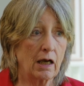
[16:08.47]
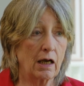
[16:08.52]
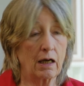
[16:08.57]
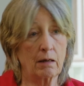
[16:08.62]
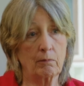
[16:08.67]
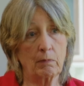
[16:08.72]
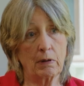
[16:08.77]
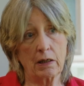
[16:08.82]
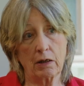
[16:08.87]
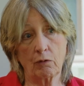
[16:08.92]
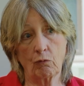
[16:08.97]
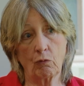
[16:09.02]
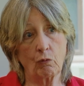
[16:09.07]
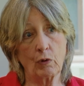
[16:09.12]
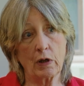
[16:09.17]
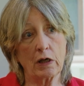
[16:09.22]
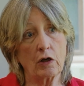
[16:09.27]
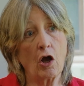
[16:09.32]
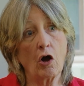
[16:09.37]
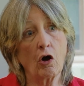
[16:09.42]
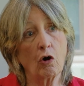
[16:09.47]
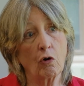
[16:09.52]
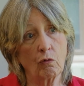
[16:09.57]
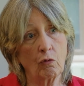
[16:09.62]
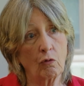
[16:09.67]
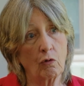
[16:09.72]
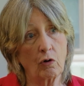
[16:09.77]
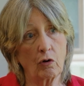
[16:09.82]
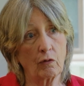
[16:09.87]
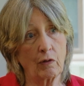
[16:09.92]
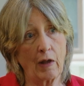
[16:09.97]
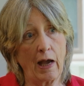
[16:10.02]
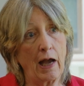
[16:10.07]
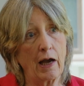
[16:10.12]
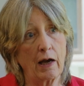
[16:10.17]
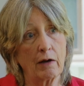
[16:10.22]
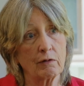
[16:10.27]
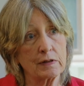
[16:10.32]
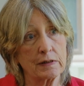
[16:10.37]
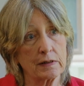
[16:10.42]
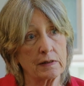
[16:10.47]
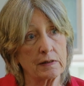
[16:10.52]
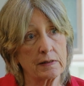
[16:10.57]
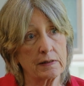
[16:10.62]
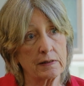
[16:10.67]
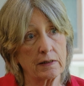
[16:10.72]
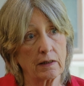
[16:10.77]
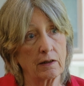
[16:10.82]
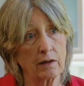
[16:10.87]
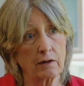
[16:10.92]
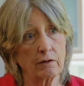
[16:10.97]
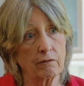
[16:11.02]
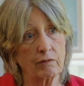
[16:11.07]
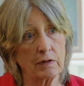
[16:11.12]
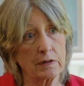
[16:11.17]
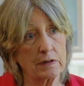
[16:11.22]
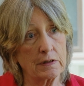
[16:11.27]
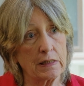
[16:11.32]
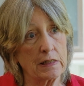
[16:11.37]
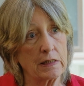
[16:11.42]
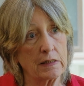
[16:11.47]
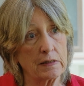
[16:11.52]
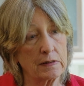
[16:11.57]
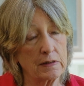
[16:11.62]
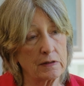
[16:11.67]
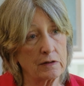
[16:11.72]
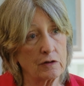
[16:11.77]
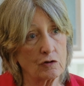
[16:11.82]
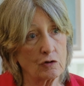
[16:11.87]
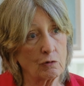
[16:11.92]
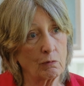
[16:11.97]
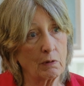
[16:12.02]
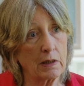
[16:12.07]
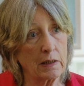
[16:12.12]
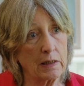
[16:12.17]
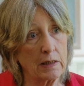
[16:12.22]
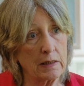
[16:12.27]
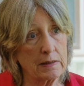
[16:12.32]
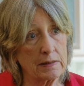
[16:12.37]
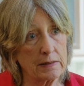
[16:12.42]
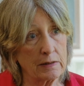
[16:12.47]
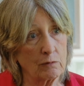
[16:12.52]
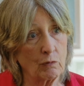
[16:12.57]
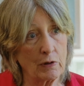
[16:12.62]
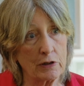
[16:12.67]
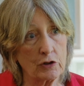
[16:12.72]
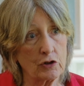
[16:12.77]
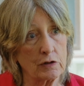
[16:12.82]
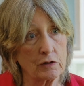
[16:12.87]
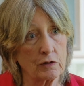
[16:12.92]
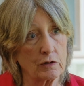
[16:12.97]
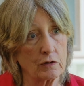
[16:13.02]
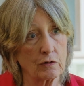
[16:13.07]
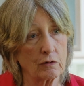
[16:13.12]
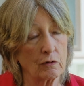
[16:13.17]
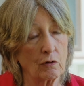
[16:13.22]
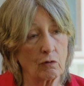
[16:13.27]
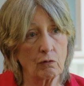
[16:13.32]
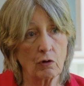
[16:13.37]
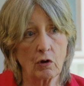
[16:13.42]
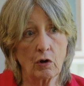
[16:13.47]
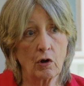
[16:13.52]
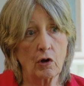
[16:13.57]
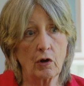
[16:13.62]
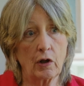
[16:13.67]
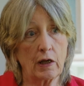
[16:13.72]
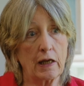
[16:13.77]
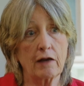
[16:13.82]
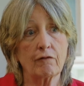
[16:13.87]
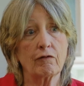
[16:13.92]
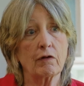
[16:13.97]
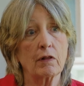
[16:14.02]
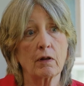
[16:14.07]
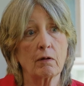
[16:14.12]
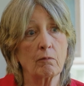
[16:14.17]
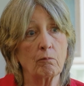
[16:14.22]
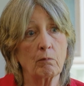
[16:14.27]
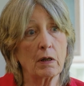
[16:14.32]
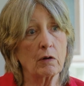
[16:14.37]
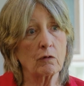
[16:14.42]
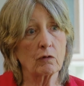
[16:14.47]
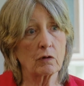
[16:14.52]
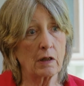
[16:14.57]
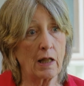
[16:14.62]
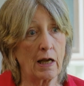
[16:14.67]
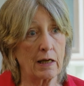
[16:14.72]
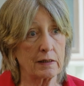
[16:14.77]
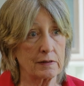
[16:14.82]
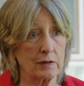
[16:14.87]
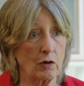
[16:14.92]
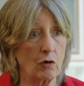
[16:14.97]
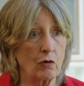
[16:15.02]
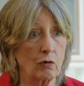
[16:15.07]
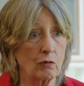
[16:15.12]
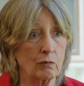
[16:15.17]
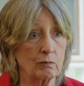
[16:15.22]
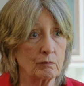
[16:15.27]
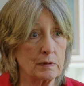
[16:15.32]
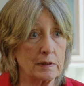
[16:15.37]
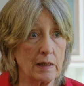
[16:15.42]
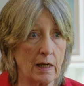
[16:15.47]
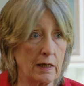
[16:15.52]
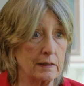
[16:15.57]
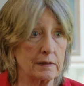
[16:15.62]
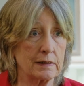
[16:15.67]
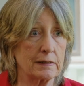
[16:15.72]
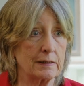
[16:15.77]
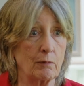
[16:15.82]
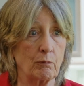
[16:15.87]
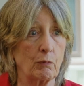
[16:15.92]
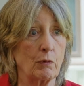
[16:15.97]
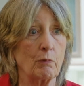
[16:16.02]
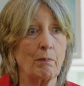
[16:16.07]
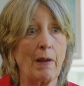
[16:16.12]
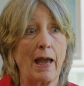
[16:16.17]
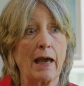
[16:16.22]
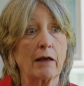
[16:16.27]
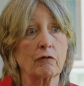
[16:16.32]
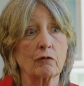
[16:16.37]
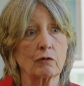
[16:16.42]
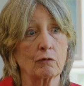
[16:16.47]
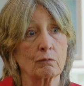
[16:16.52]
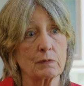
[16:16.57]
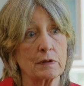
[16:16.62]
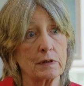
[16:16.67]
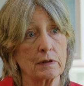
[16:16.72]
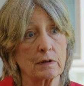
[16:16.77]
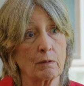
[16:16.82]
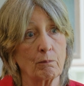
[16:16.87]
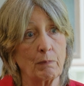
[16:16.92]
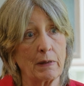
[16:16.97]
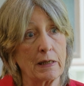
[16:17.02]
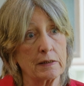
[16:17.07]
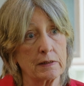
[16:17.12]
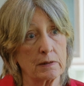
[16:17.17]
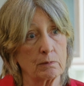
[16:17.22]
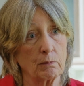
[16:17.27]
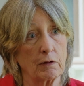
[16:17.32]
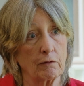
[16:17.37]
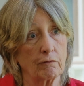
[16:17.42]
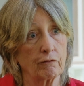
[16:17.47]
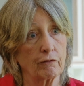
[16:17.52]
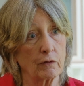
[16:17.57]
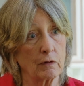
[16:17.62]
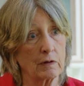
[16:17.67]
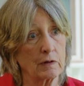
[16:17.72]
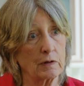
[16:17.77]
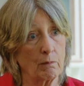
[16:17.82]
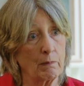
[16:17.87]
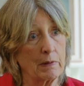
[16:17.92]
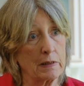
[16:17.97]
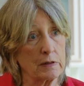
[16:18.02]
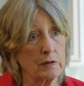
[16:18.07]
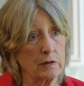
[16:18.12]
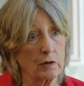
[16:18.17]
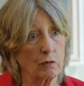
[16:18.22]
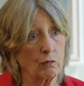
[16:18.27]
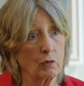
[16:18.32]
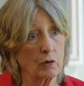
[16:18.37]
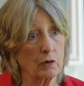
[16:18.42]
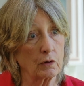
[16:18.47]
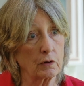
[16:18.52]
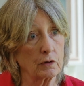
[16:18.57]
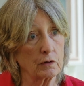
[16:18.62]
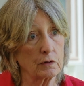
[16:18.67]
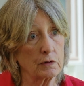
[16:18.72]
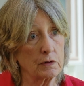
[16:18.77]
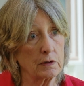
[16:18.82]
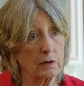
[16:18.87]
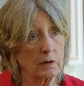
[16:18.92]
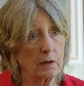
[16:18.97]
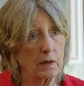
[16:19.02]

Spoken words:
I mean, we know the houses of the teens and the 20s in Westchester, even the middle-class homes had separate bathrooms in the basement for the domestic workers.